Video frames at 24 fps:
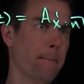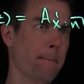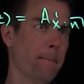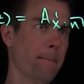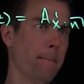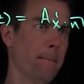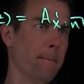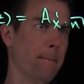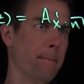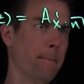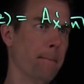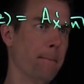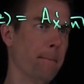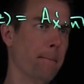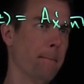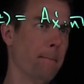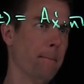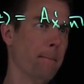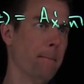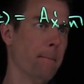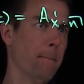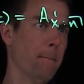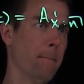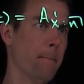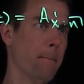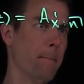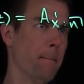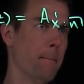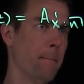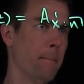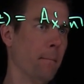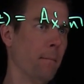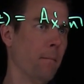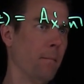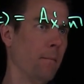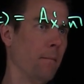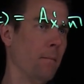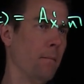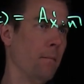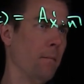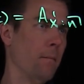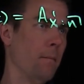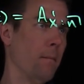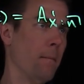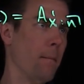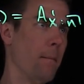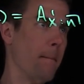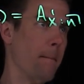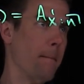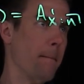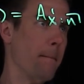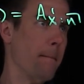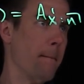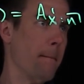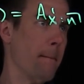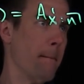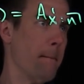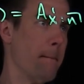Nobody speaks.